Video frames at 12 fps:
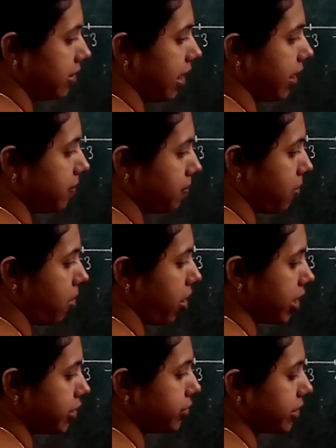That
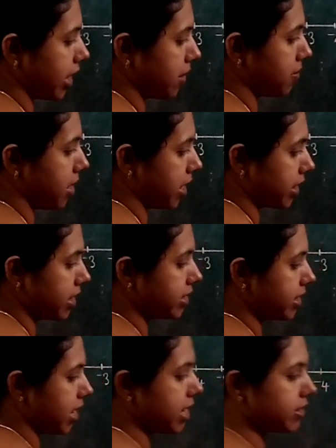point you can mark
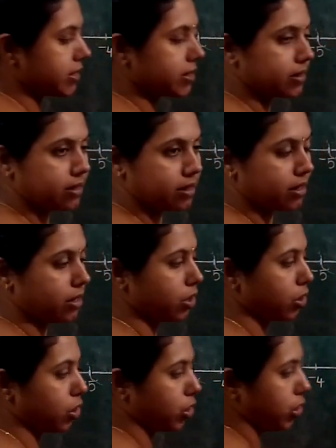it as
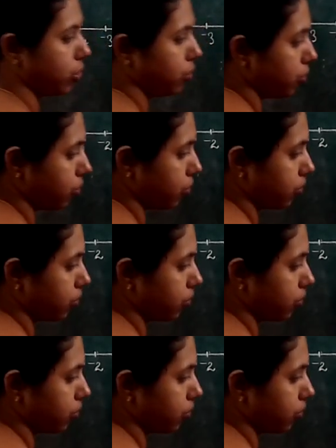Q.